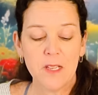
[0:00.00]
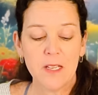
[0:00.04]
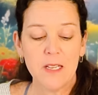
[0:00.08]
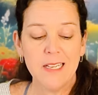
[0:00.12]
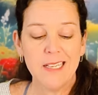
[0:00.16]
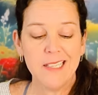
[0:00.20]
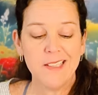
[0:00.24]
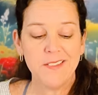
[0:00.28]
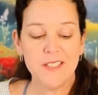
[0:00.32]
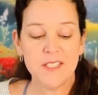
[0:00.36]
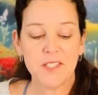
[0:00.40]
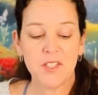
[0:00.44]

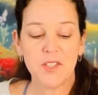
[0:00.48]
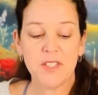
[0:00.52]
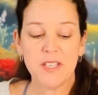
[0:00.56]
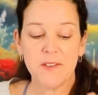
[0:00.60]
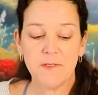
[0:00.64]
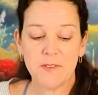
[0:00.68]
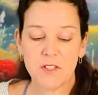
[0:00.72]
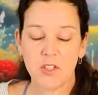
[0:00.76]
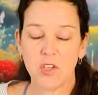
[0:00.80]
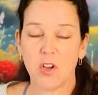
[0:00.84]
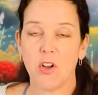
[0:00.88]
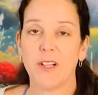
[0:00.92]
This is if
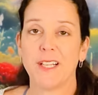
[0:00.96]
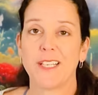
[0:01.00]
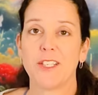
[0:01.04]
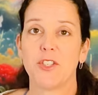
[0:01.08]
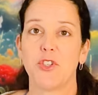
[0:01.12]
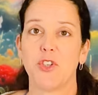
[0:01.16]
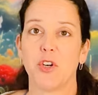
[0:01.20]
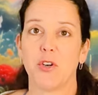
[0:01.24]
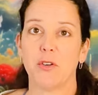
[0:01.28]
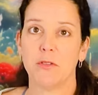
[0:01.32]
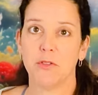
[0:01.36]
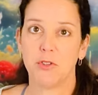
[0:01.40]
it's all
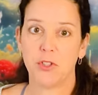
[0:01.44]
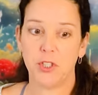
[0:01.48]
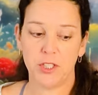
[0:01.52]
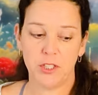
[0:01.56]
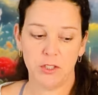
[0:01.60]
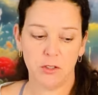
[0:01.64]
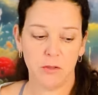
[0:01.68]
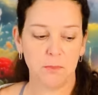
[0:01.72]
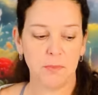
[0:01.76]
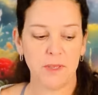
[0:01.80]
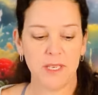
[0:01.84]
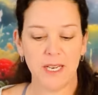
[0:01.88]
external to
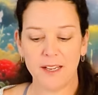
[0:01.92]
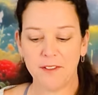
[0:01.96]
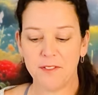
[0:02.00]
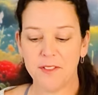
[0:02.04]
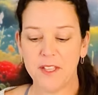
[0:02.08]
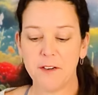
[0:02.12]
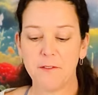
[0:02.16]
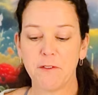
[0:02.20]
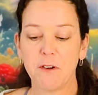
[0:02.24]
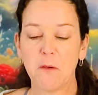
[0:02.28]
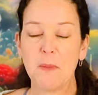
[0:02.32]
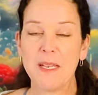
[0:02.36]
you, but I
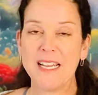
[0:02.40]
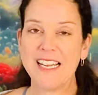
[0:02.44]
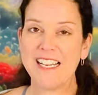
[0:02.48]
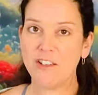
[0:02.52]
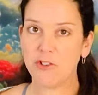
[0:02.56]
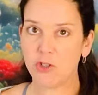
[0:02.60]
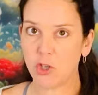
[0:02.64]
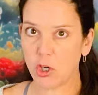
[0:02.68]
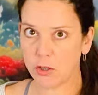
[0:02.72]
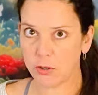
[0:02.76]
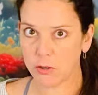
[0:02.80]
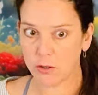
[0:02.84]
think from an
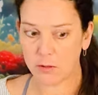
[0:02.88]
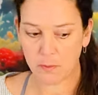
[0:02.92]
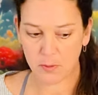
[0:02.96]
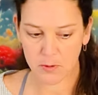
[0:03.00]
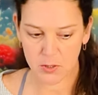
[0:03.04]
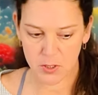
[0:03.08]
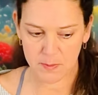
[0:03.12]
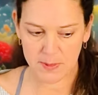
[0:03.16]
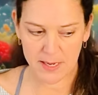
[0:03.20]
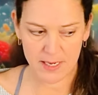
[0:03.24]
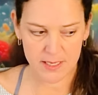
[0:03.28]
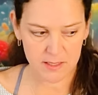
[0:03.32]
internal
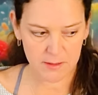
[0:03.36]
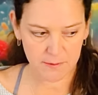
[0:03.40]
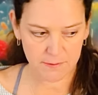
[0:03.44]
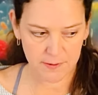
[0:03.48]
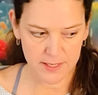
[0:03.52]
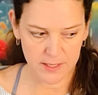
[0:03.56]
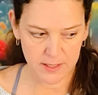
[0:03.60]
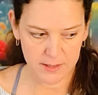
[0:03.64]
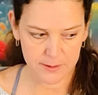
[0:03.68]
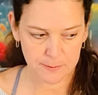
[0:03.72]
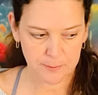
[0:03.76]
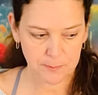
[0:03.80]
perspective
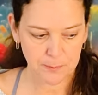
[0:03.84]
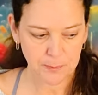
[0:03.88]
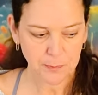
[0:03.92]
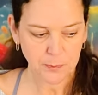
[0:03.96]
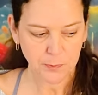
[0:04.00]
here,